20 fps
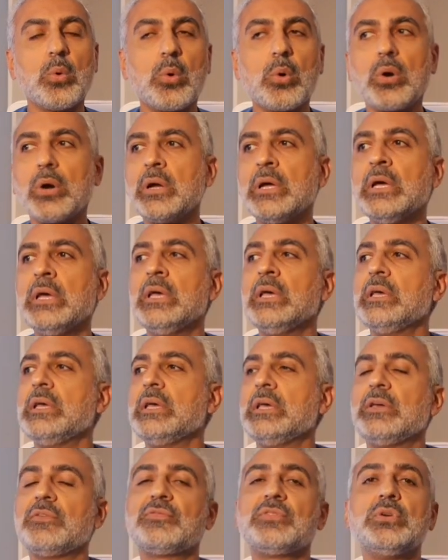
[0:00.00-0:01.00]
Or
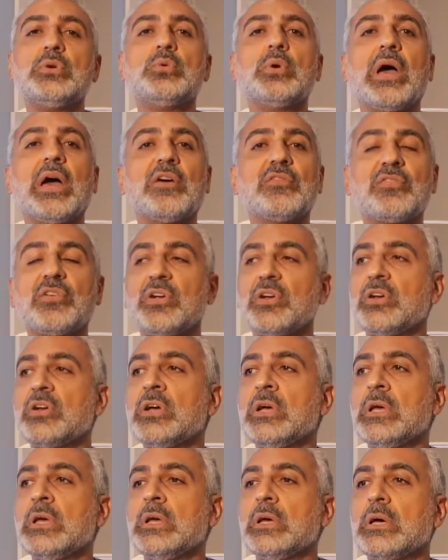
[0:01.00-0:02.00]
if you
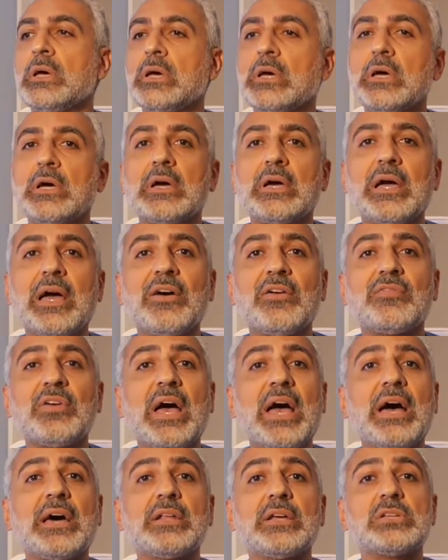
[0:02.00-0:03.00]
ever have
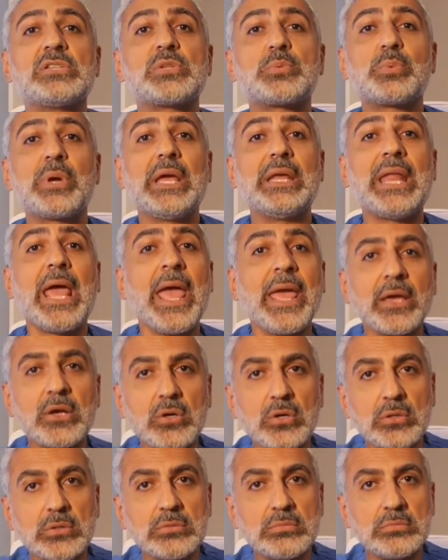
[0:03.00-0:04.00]
had a sprained
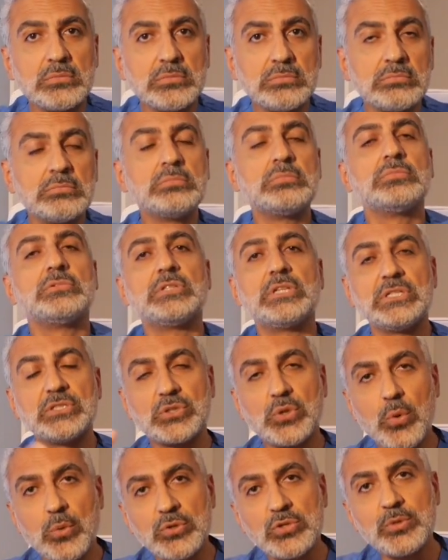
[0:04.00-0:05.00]
ankle,
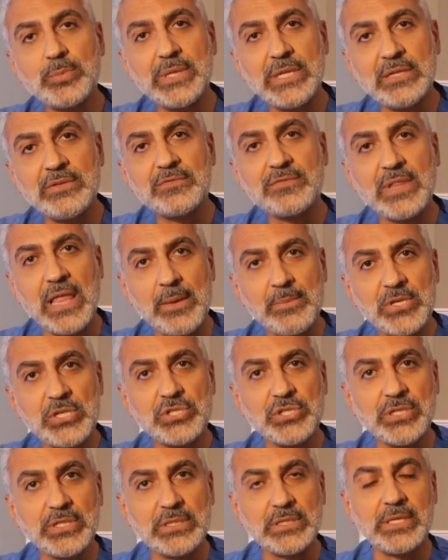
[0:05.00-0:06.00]
there's going to be an
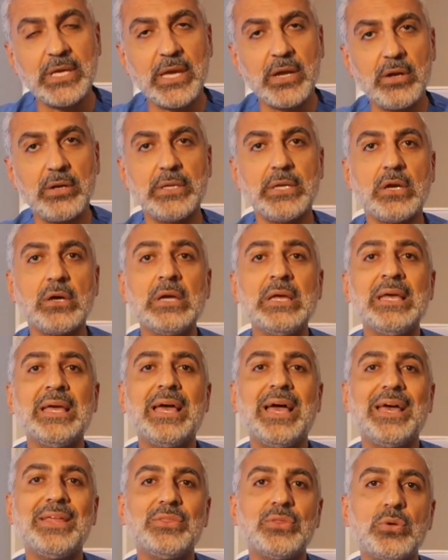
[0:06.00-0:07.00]
inflammation in the area.
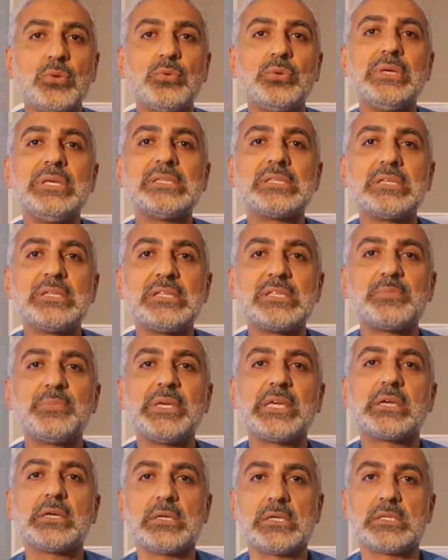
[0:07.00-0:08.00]
And the reason is
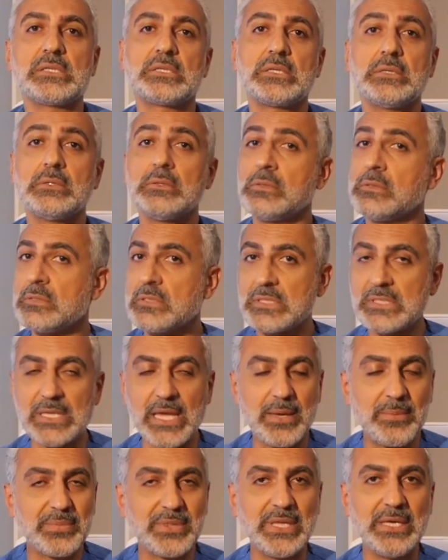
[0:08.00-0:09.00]
because,
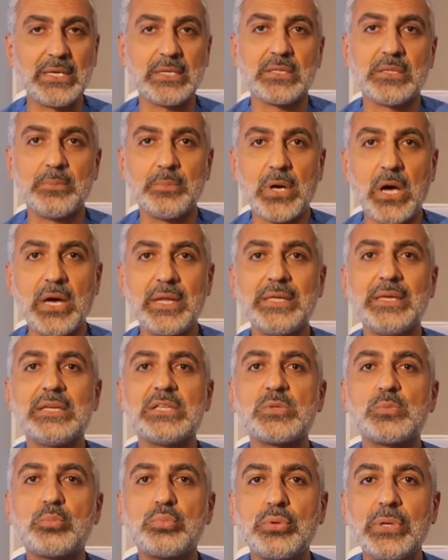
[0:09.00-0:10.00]
same thing, the body
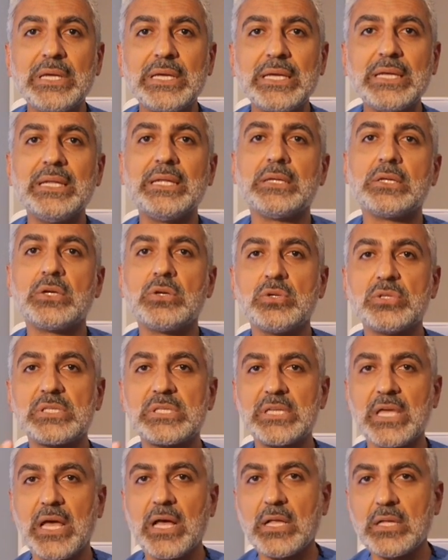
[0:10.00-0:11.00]
is bringing in good
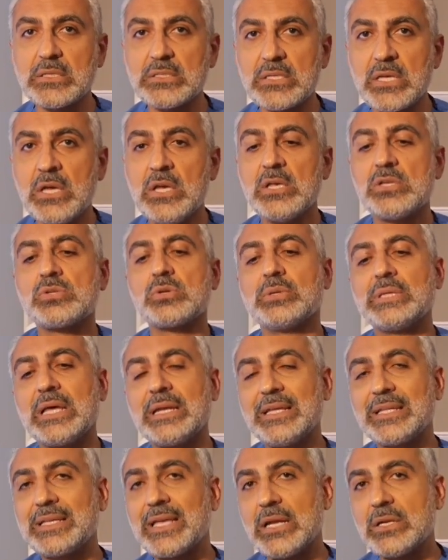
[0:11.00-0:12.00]
cells so
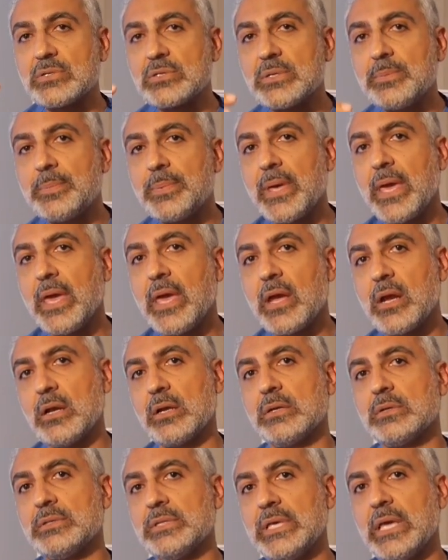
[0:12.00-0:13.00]
that it can
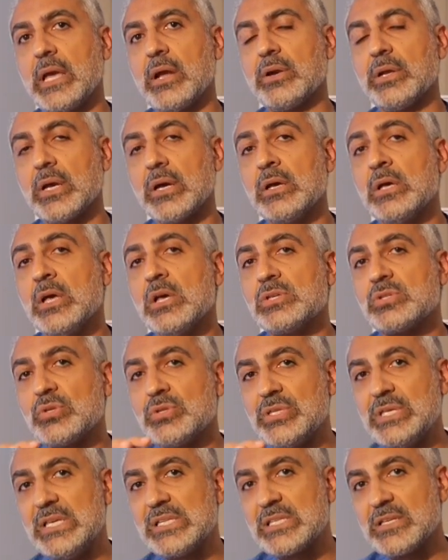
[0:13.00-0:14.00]
repair the area. So
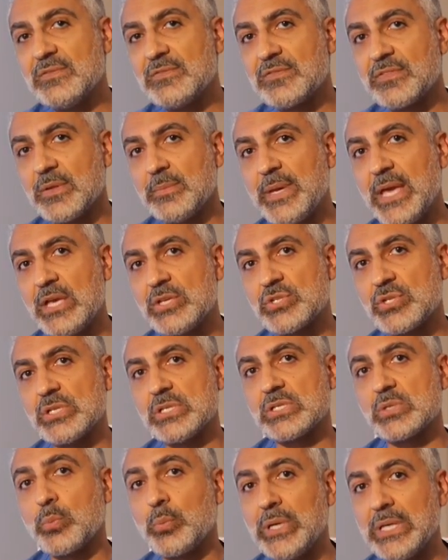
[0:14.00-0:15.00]
these
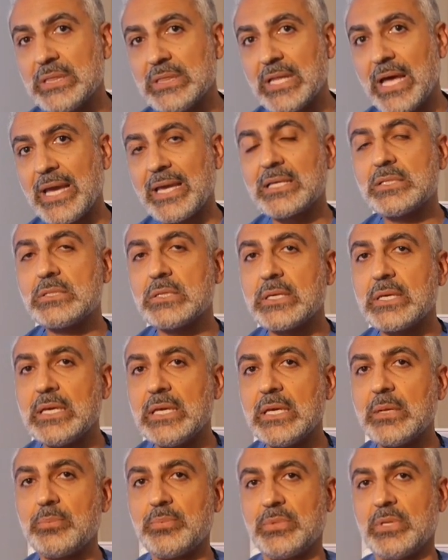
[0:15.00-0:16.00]
inflammations, we like to
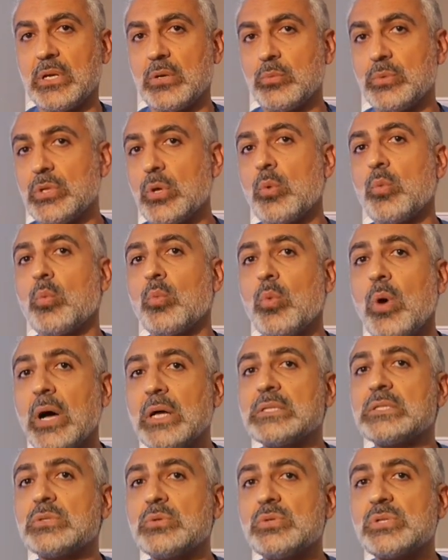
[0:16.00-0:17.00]
keep there. We don't
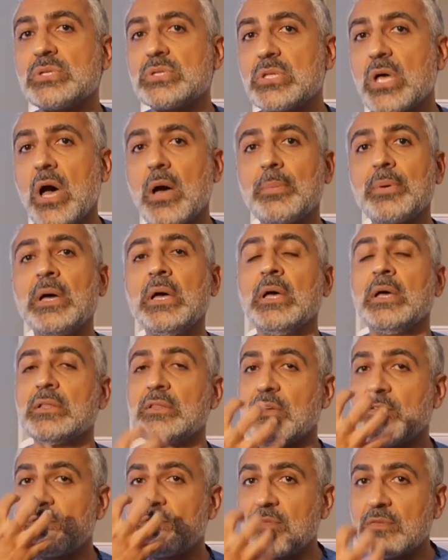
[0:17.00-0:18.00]
want to stop
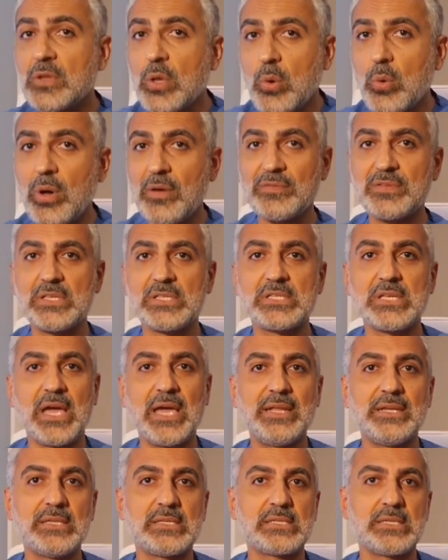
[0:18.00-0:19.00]
the flow of the
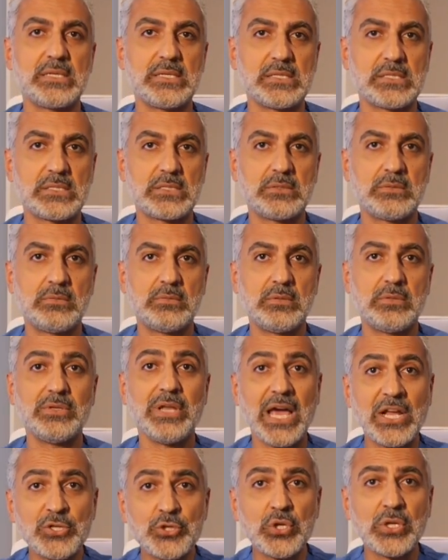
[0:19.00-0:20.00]
sinuses,
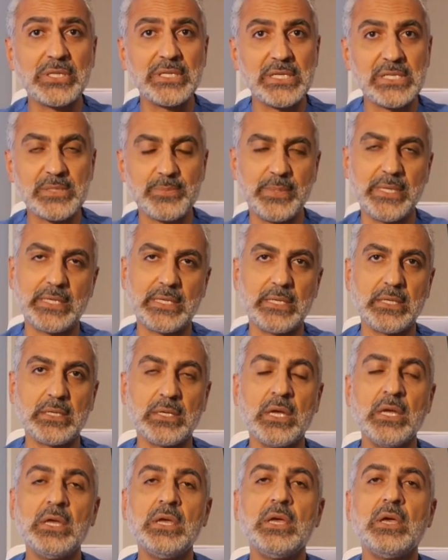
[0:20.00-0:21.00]
naturally
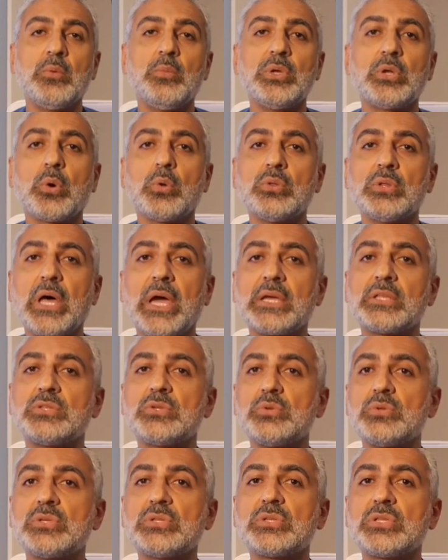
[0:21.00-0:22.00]
speaking. We don't
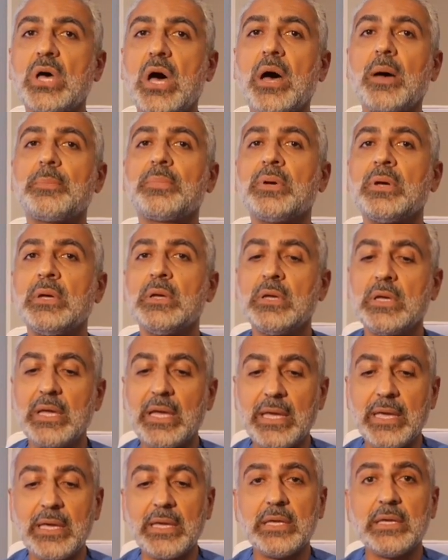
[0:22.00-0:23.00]
like to stop
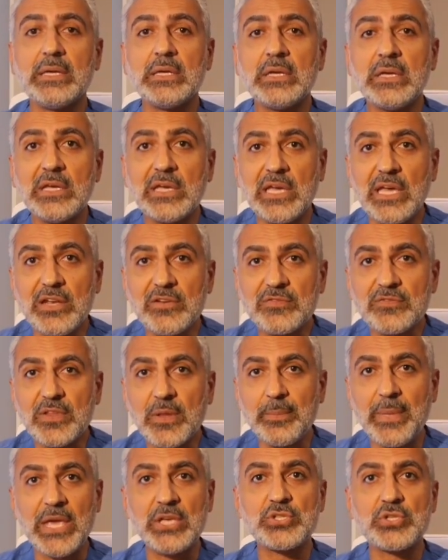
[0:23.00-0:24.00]
a
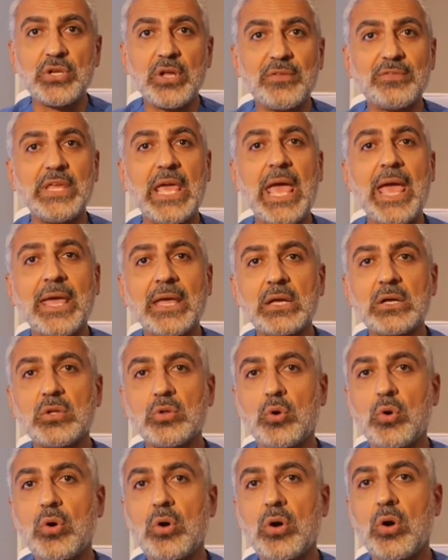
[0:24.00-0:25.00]
inflammation of the
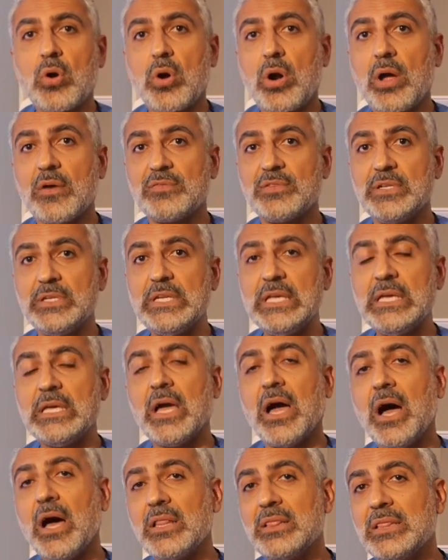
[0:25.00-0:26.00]
ankle or of the
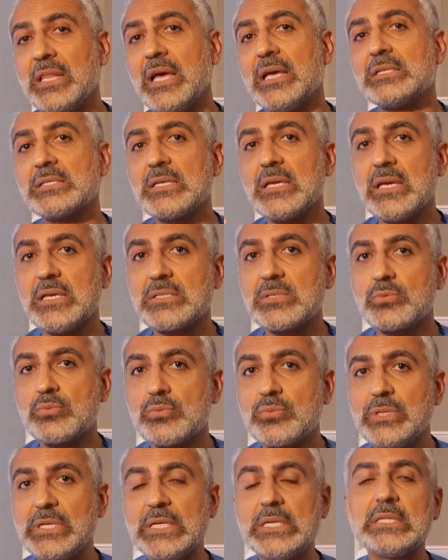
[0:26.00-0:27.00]
knee unless it's
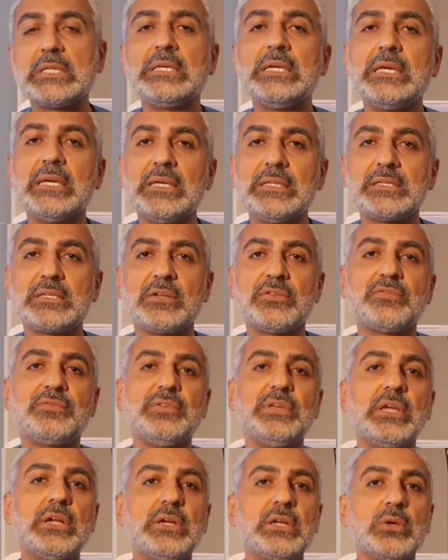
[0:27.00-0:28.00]
really
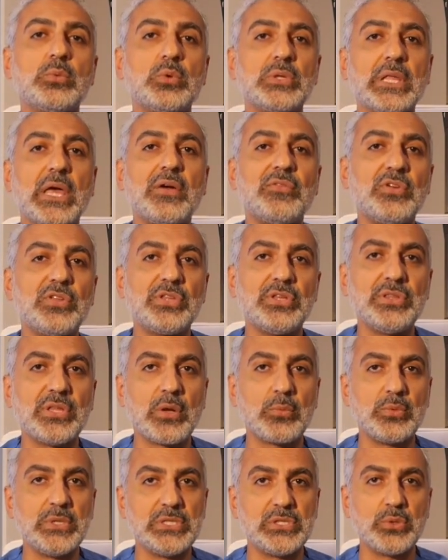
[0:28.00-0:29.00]
interfering with everything
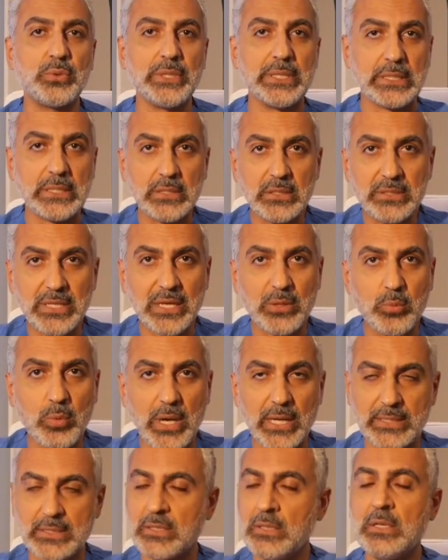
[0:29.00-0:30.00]
that we're doing. Like
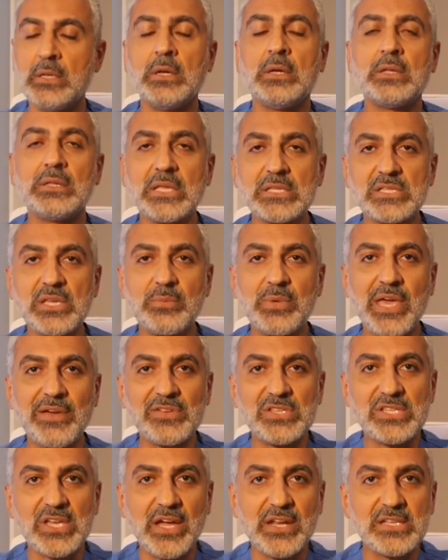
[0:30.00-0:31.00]
what? Let's say we
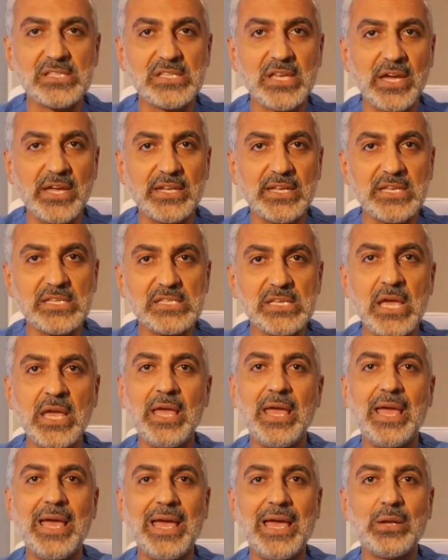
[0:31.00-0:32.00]
have a sinusitis
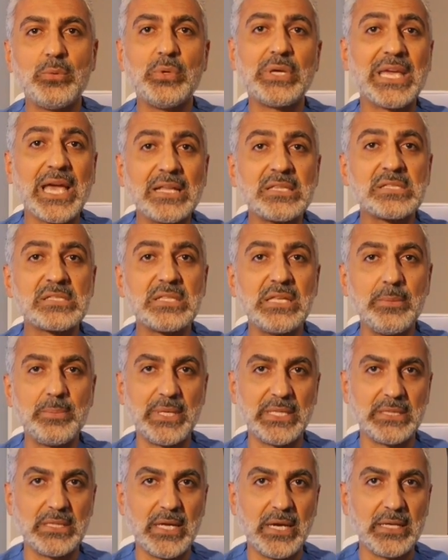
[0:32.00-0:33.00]
and we can't
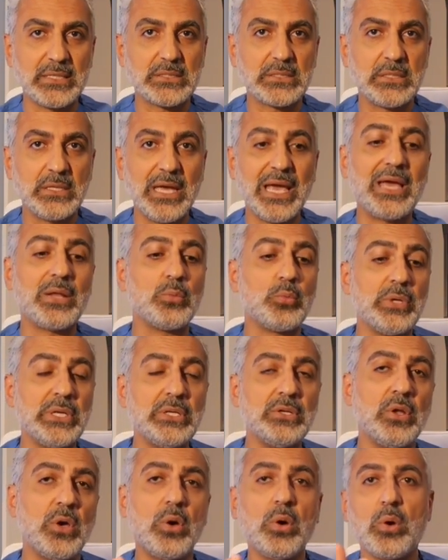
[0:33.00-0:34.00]
sleep at night. And we
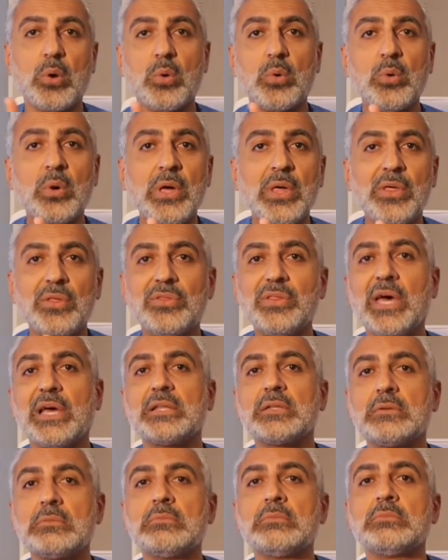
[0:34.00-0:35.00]
know
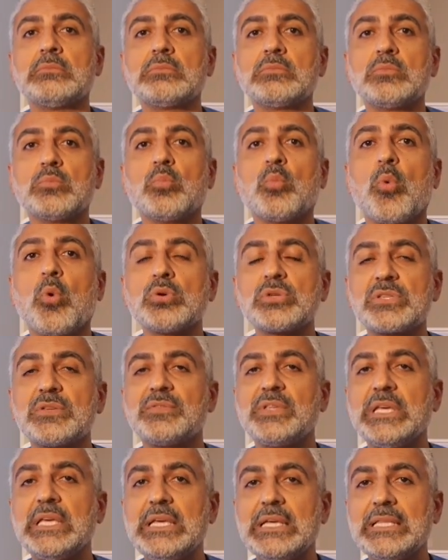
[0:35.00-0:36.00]
that most
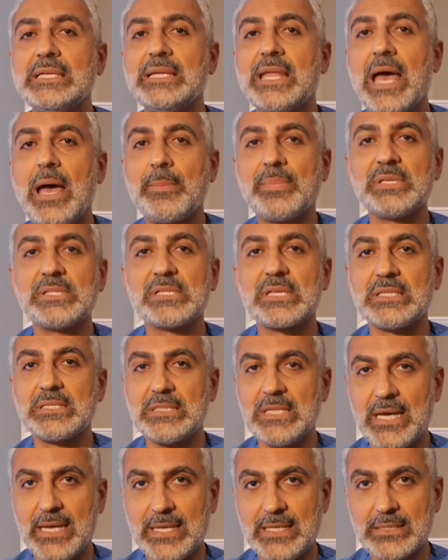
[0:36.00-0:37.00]
of the healing happens
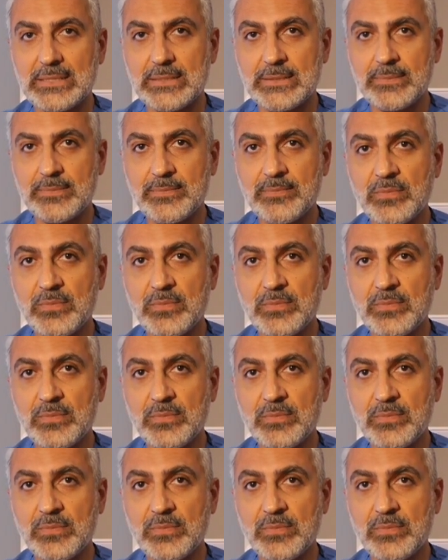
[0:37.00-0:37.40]
at night.